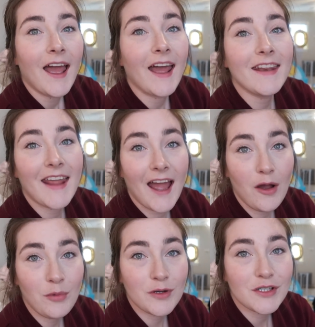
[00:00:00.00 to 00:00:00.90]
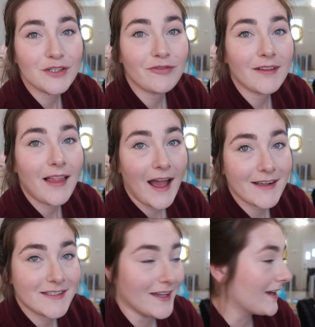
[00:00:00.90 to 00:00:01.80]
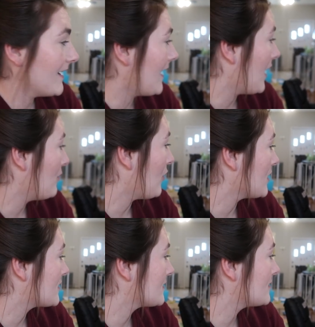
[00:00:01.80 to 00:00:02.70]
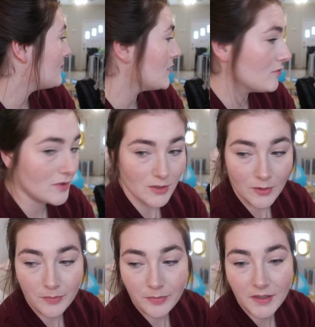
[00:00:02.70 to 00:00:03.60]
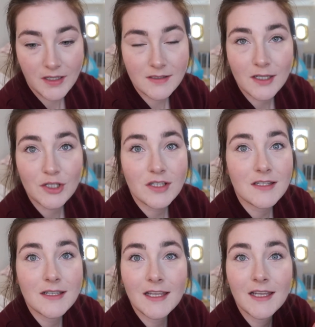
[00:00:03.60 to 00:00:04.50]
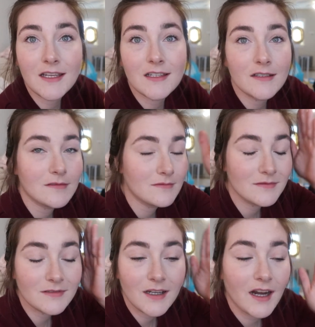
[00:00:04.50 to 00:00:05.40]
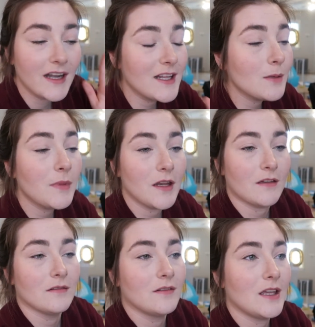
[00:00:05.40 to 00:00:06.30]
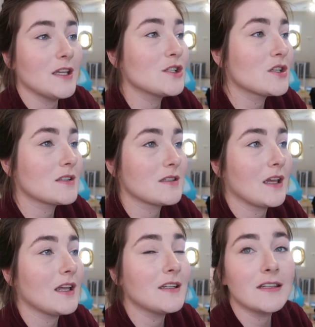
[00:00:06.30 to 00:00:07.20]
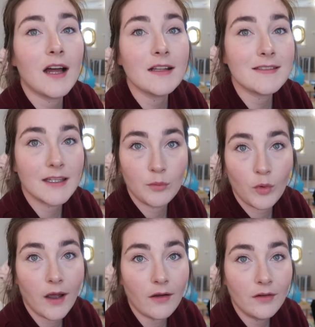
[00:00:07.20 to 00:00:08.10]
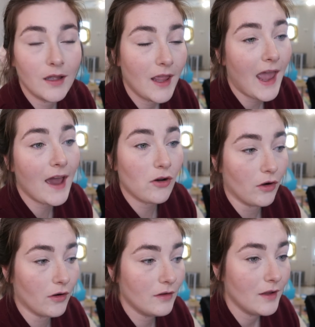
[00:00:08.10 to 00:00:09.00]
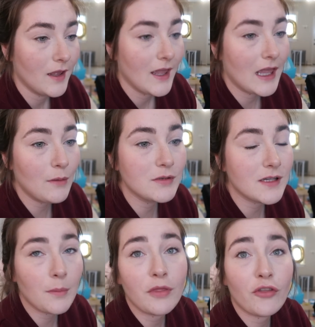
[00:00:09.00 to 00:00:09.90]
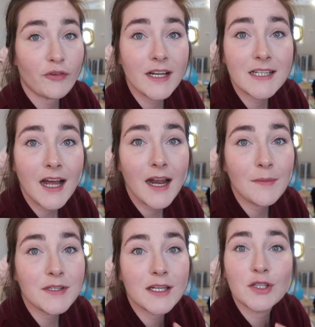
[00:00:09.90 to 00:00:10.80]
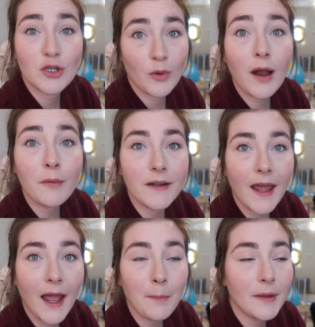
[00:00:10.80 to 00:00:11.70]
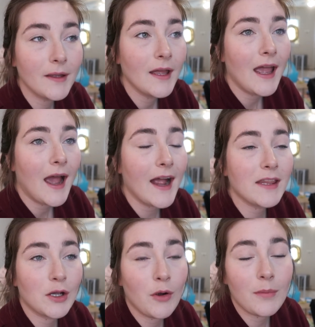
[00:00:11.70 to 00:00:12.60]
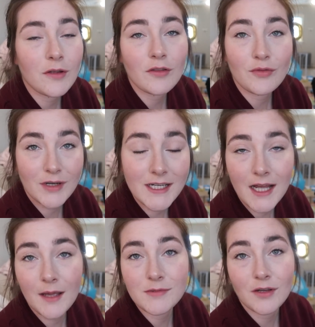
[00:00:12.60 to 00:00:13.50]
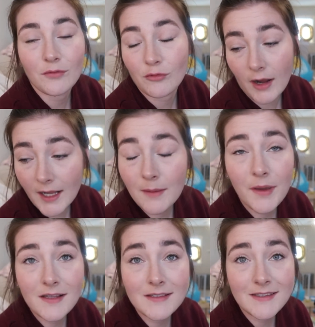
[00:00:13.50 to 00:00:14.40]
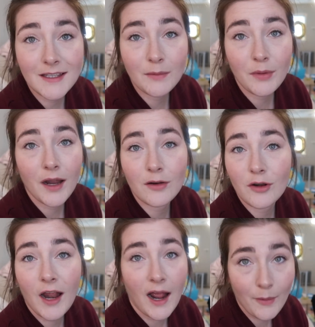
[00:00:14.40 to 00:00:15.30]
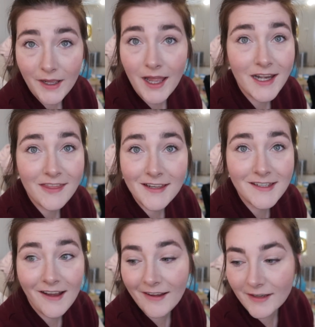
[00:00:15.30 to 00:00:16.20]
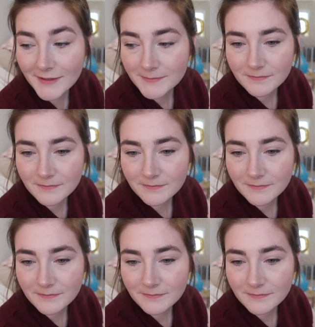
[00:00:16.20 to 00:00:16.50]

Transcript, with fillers: And now we're just relaxing. I'm watching some YouTube because I just need, I need a minute. He's just, he did not sleep well at all. He was up three times in a two hour nap. I had to go up there three times and rock him back to sleep. I don't know how I got anything done.